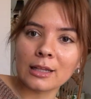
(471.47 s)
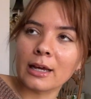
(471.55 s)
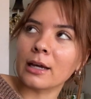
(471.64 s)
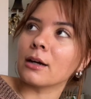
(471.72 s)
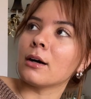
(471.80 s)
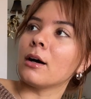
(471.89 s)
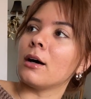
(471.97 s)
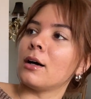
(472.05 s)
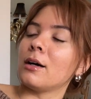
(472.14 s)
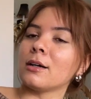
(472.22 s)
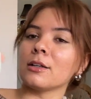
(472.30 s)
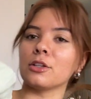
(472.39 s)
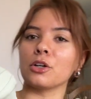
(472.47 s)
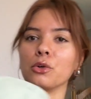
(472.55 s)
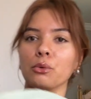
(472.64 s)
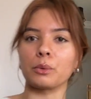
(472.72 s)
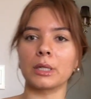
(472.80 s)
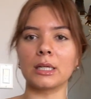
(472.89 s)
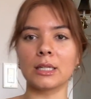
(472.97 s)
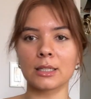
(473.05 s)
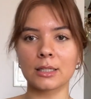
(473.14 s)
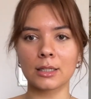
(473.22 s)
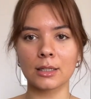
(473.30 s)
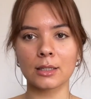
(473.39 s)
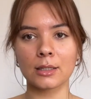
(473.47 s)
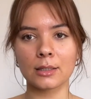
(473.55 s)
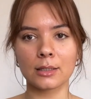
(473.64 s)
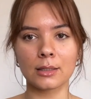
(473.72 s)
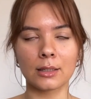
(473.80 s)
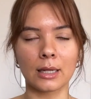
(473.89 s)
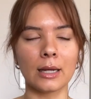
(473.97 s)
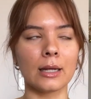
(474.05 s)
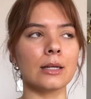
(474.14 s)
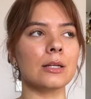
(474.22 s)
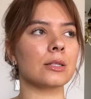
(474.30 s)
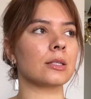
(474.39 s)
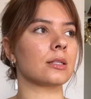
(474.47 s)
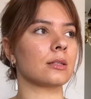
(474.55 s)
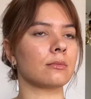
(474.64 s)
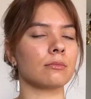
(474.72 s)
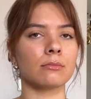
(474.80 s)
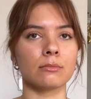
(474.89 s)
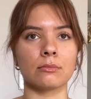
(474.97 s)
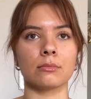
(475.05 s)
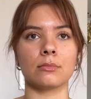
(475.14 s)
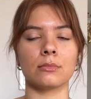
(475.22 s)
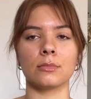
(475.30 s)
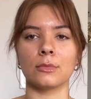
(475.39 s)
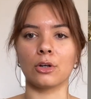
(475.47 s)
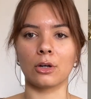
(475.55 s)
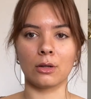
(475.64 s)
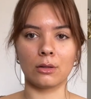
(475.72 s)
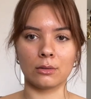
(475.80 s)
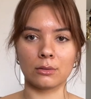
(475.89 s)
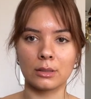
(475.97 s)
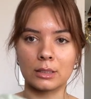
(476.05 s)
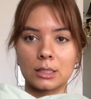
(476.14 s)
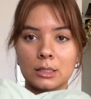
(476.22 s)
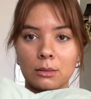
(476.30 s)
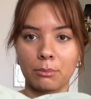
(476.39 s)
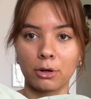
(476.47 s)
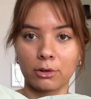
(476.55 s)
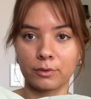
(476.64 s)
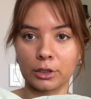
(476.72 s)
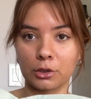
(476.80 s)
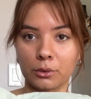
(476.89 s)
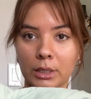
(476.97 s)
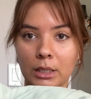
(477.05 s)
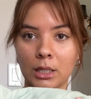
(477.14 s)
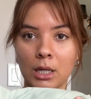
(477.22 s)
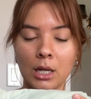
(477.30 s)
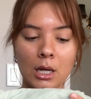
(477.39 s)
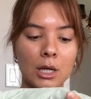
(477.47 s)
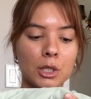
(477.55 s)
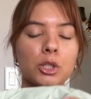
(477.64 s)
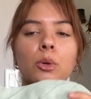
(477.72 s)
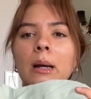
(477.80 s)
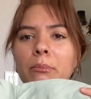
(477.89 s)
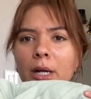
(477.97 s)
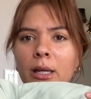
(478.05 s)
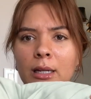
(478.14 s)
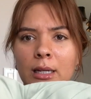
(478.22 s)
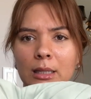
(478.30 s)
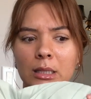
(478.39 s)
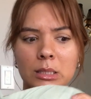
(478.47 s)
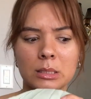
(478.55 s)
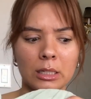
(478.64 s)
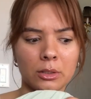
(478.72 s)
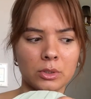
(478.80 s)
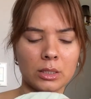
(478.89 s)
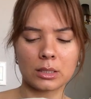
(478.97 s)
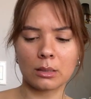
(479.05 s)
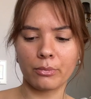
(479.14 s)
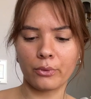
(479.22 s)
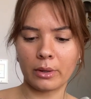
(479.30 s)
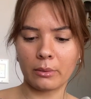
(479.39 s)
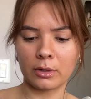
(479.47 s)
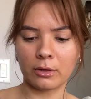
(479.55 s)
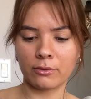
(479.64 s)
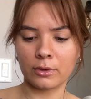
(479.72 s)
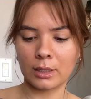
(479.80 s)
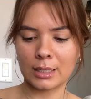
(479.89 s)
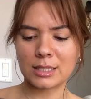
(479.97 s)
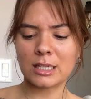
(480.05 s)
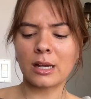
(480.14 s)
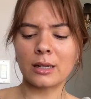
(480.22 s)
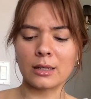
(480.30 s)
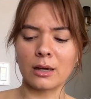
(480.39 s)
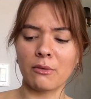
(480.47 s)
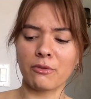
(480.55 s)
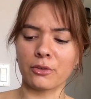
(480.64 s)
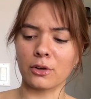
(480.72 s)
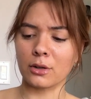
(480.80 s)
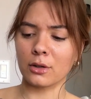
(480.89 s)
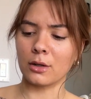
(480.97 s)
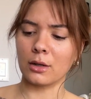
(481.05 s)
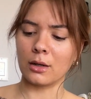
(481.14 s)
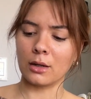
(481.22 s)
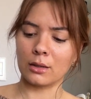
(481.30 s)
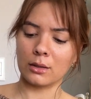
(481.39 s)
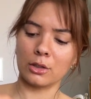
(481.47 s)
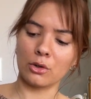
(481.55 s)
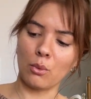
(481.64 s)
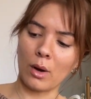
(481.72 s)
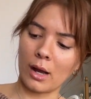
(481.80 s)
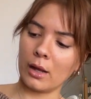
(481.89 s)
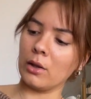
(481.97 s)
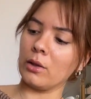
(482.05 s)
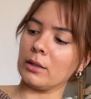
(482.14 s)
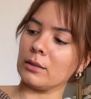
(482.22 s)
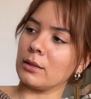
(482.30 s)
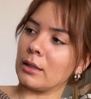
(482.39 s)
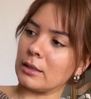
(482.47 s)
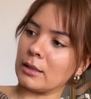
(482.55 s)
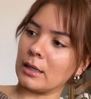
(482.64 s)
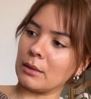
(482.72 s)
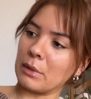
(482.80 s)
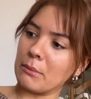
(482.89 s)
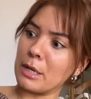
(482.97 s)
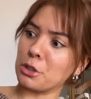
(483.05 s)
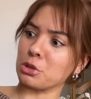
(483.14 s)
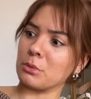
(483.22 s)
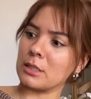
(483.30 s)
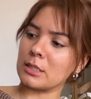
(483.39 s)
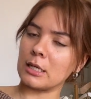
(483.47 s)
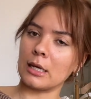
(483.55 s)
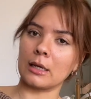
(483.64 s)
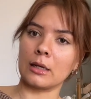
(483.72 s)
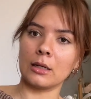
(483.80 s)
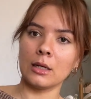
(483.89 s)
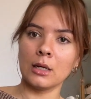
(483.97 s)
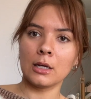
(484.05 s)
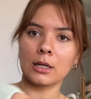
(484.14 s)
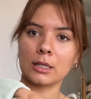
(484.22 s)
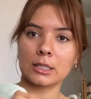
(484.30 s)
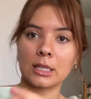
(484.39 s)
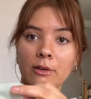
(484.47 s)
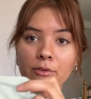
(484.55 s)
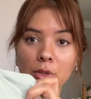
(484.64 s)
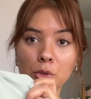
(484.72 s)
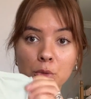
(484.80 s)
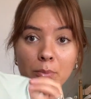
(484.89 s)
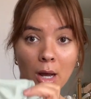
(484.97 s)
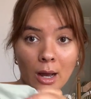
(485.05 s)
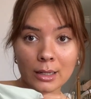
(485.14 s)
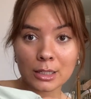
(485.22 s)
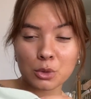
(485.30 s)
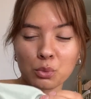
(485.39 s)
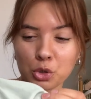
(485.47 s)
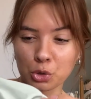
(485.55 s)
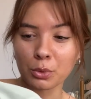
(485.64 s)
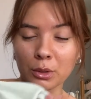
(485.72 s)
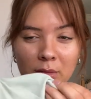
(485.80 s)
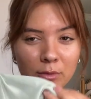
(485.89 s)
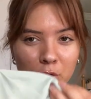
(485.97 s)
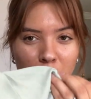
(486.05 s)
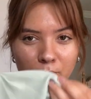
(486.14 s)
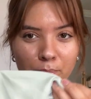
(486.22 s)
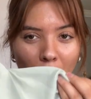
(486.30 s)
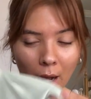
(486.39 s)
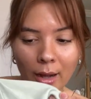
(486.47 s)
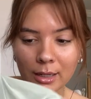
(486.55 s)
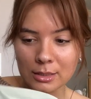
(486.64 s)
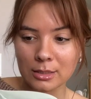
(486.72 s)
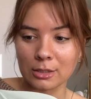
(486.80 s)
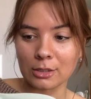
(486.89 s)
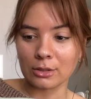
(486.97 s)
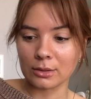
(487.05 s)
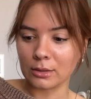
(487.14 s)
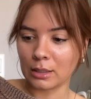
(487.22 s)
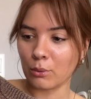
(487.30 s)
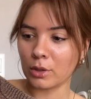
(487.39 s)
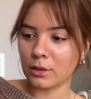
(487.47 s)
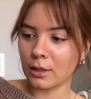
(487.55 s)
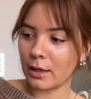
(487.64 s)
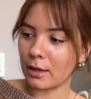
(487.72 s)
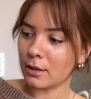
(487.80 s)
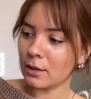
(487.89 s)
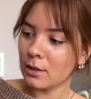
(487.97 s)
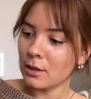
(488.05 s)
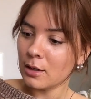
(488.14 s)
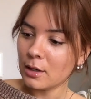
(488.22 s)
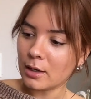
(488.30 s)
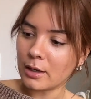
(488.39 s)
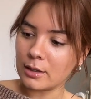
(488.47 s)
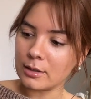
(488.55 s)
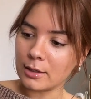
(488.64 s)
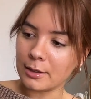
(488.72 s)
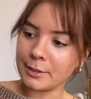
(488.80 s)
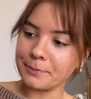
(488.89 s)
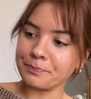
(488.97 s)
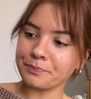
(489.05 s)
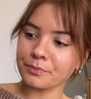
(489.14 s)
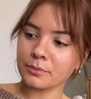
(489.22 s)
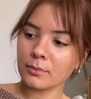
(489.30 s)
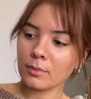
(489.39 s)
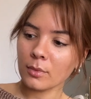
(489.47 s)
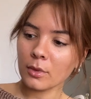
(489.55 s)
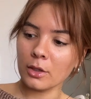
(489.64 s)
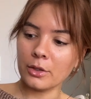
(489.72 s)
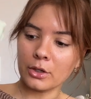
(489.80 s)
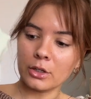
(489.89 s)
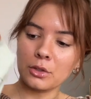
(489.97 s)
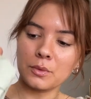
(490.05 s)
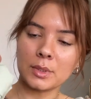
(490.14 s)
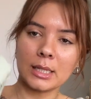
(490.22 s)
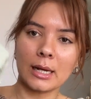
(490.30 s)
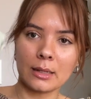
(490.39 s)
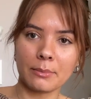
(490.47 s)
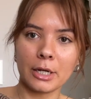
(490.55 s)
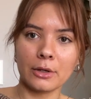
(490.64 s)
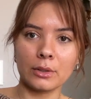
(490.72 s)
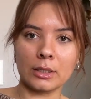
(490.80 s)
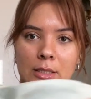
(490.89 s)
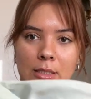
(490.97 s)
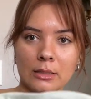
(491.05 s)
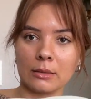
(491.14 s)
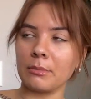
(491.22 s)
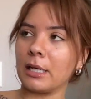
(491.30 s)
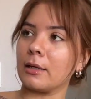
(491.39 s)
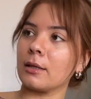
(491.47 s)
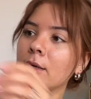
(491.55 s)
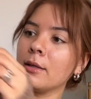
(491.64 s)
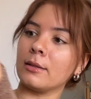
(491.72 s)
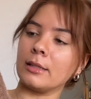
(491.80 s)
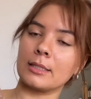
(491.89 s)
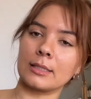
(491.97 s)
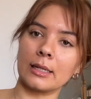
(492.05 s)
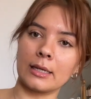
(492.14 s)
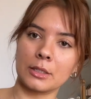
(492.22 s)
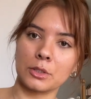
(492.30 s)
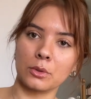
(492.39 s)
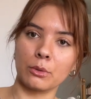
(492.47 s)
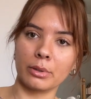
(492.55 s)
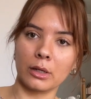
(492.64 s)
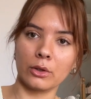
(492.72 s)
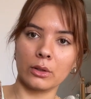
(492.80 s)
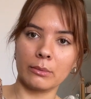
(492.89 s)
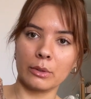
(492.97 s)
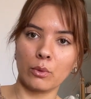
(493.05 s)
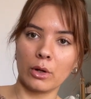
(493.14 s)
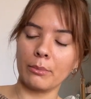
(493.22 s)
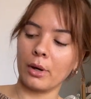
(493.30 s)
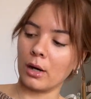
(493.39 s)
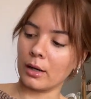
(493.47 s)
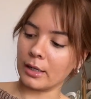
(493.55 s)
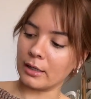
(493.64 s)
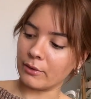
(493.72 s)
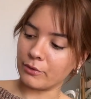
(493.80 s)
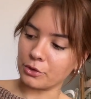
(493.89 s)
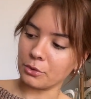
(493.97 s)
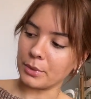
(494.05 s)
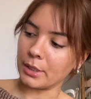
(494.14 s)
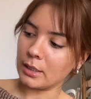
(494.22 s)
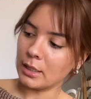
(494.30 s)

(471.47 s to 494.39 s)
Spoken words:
like, the green, it is, girl, this is the perfect green. So I'm probably gonna get this tailored at some point when I feel like standing up for a little while and getting my measurements taken. Because thankfully there's pockets. Would you believe there's pockets in here? Like what the heck? And they're gonna use that apparently to make this length. So there'll probably only be one pocket after, but